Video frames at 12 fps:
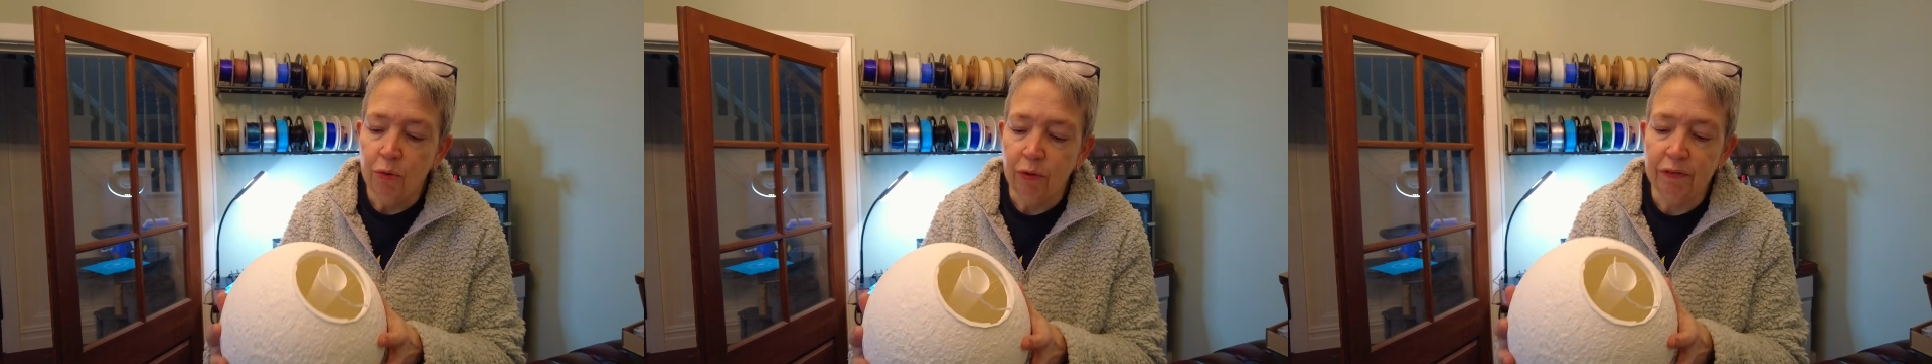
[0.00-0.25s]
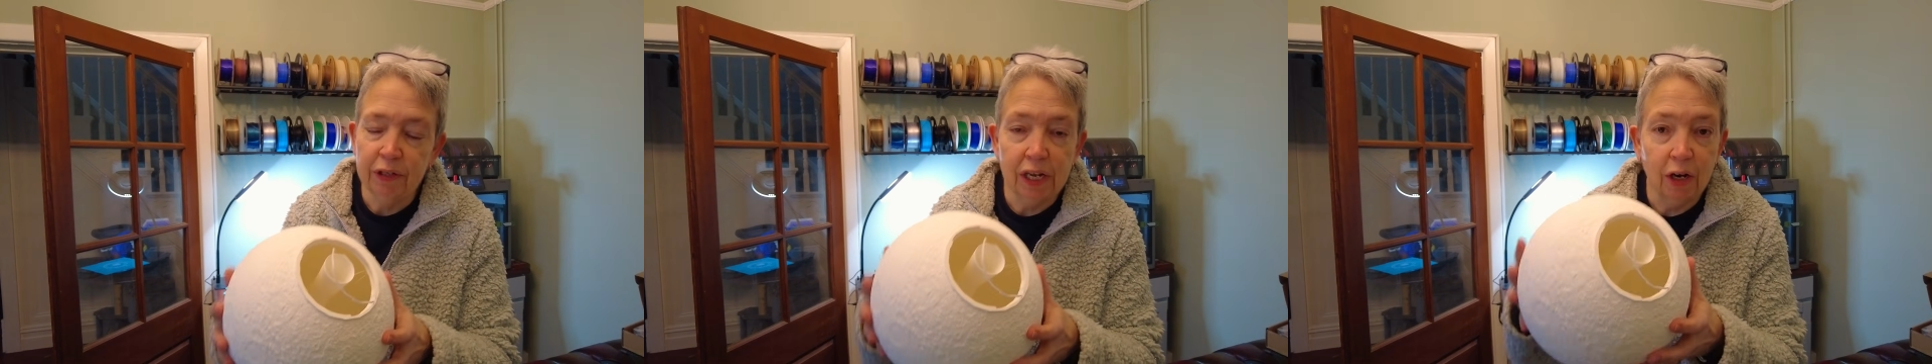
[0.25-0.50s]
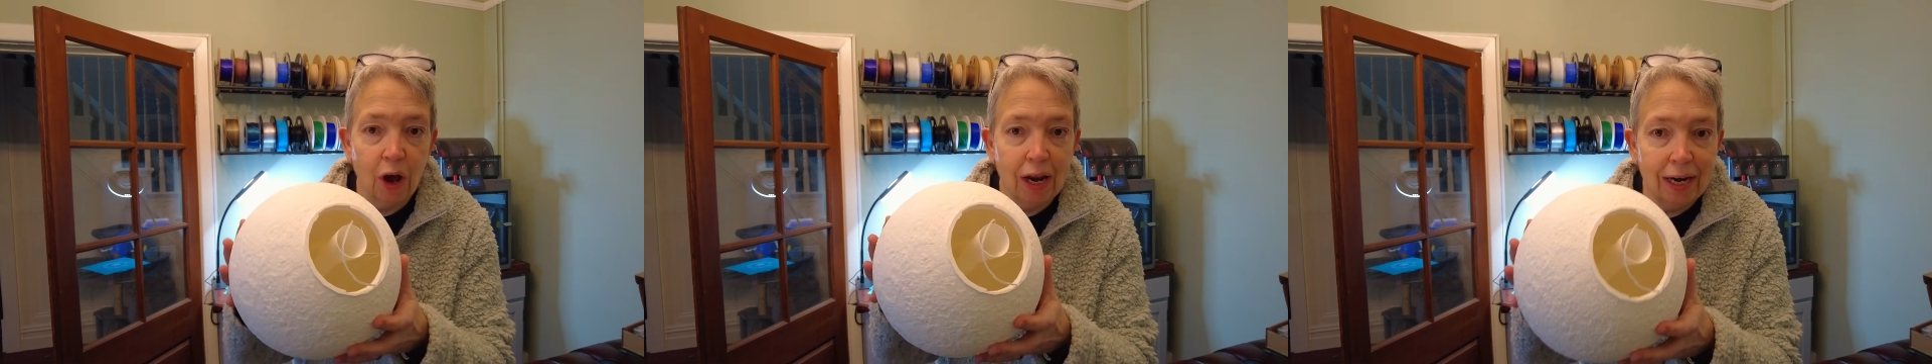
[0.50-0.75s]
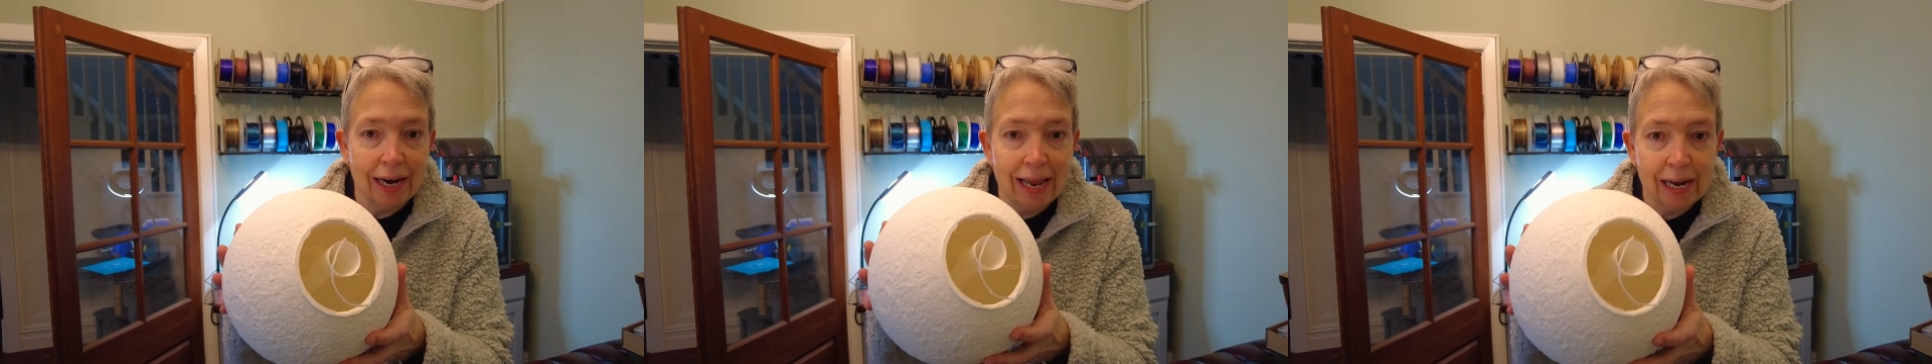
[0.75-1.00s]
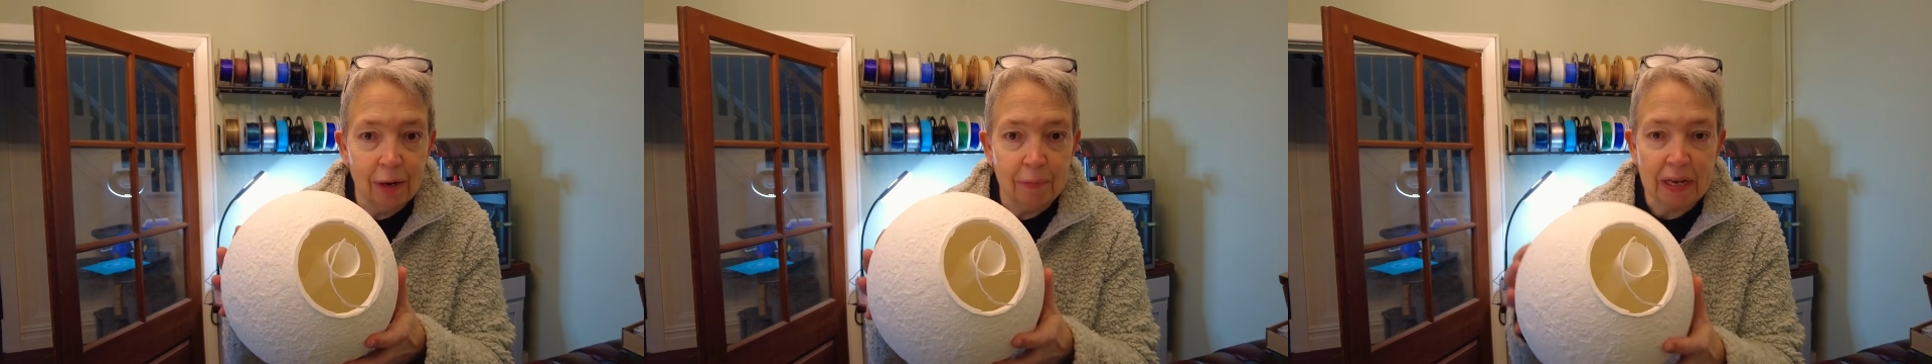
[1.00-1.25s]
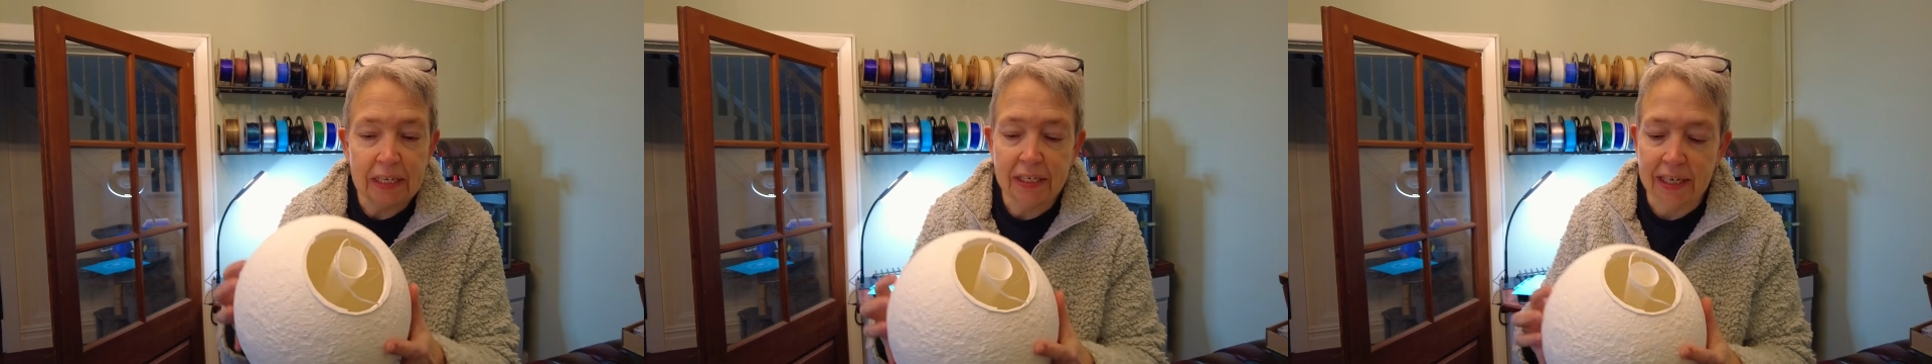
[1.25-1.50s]
We've still got a little
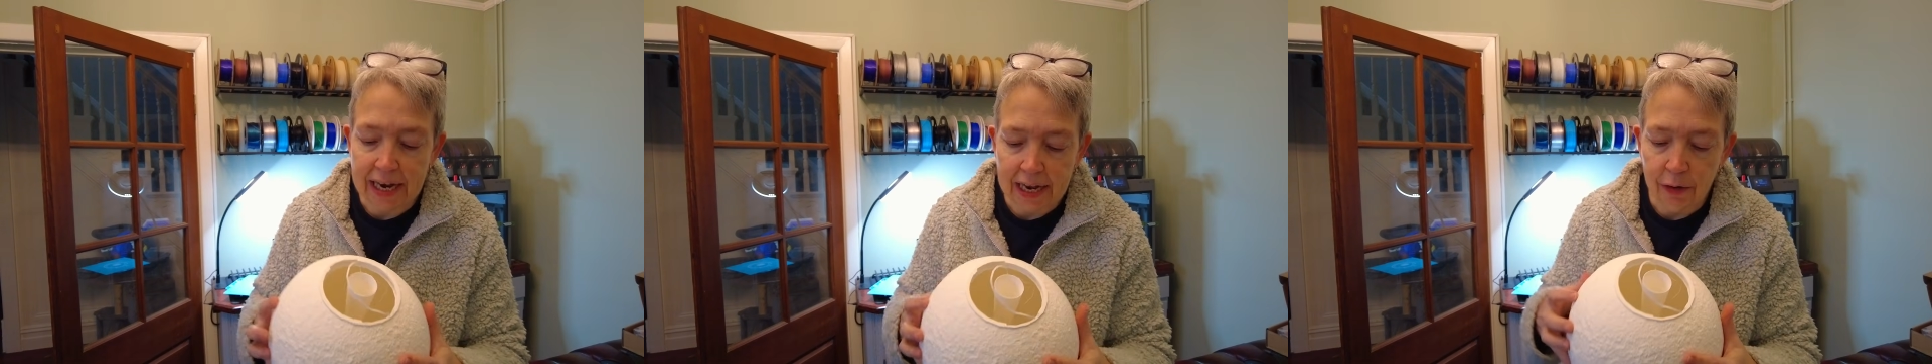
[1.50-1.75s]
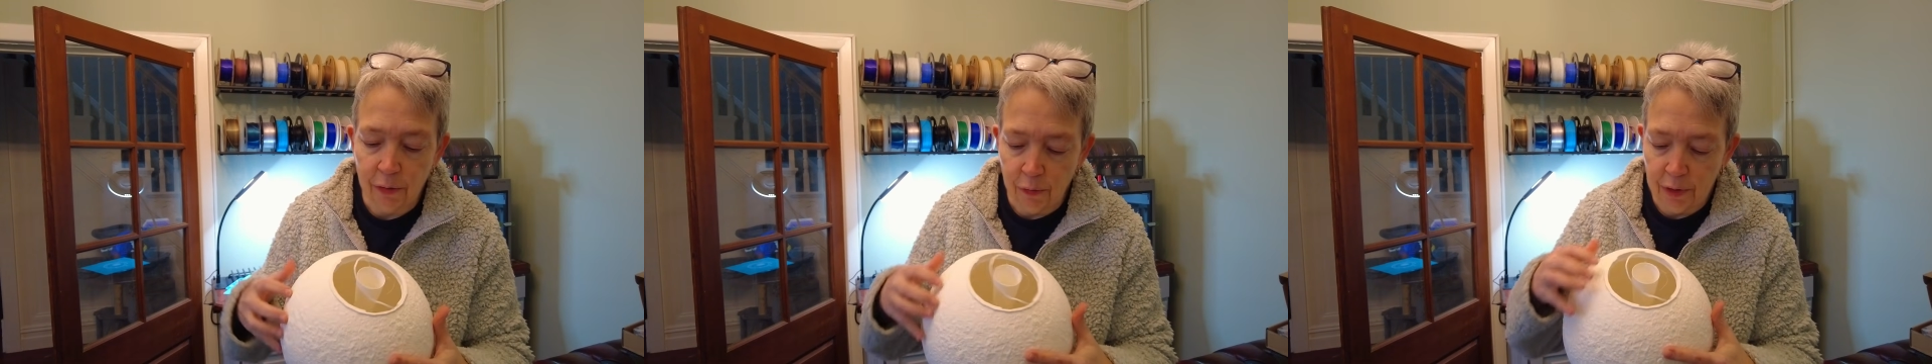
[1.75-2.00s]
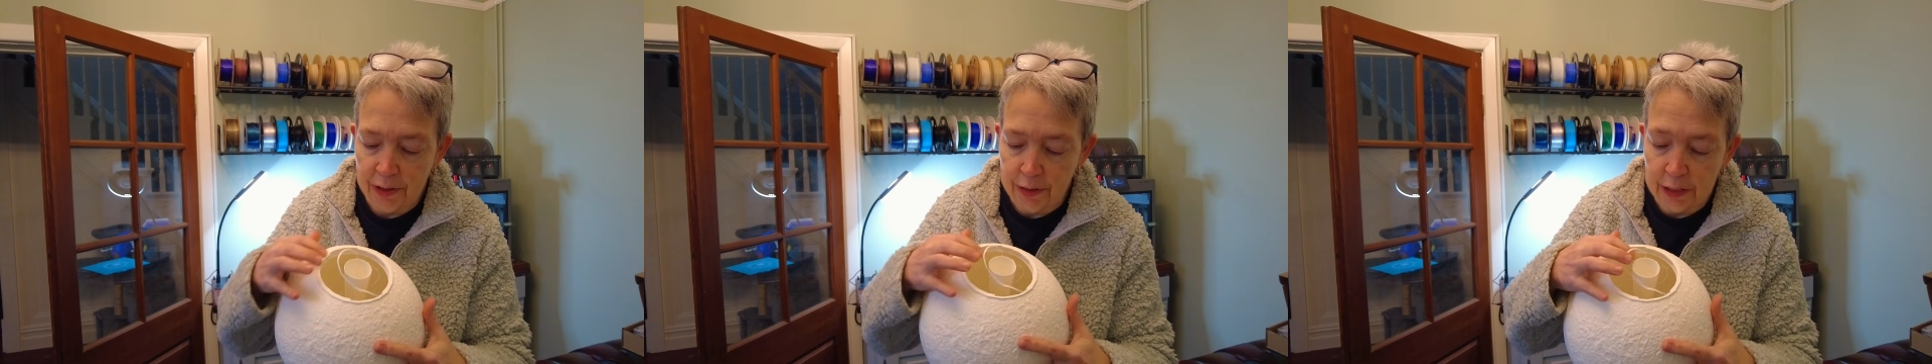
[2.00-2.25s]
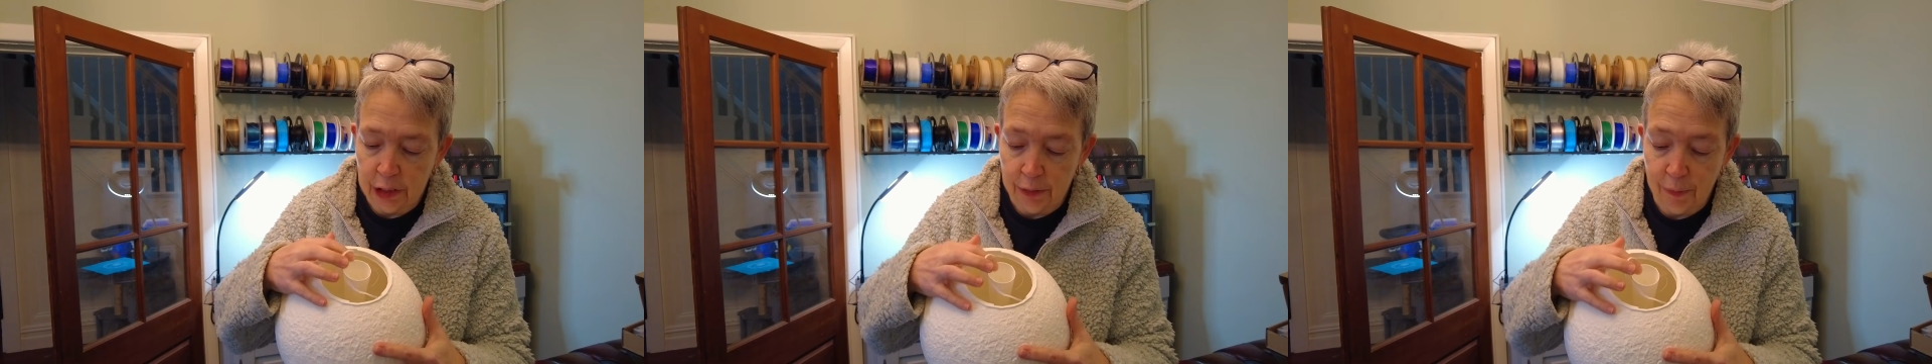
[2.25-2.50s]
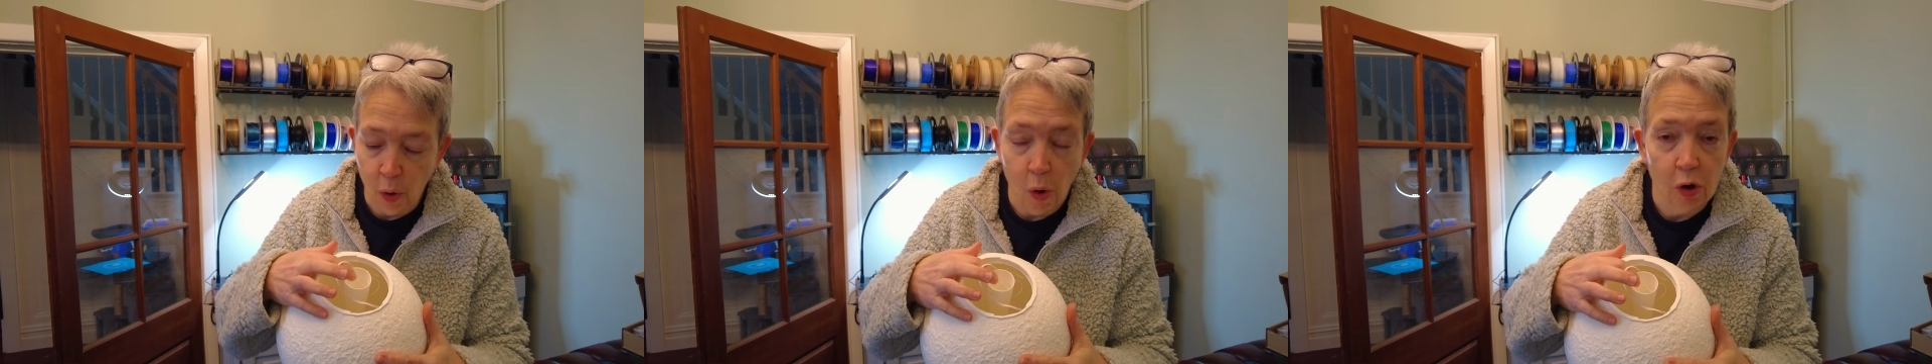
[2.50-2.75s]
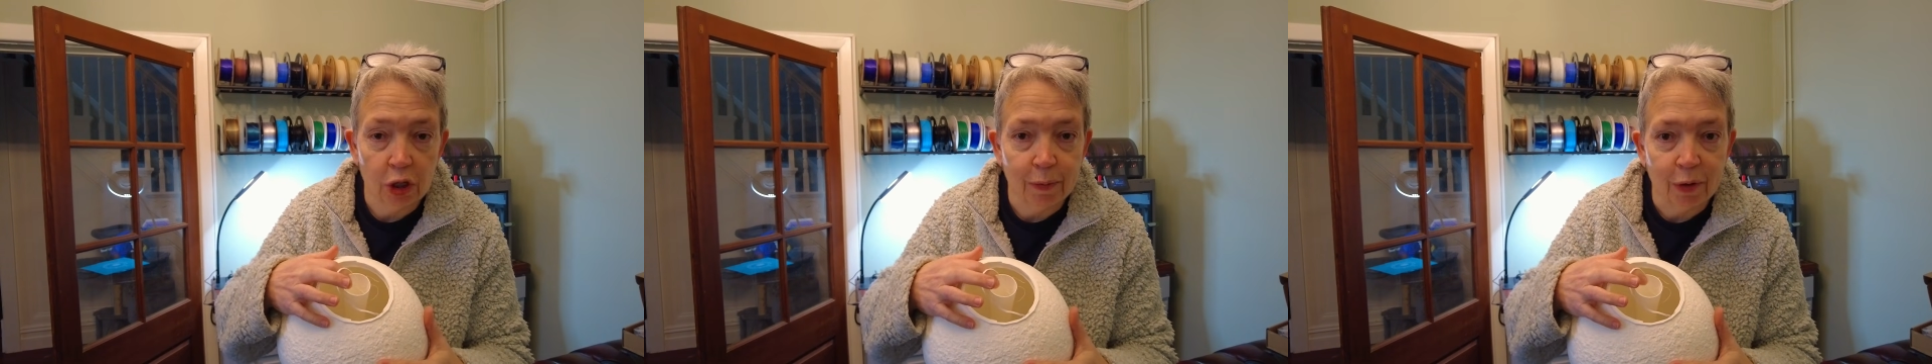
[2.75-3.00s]
bit to get out with the supports,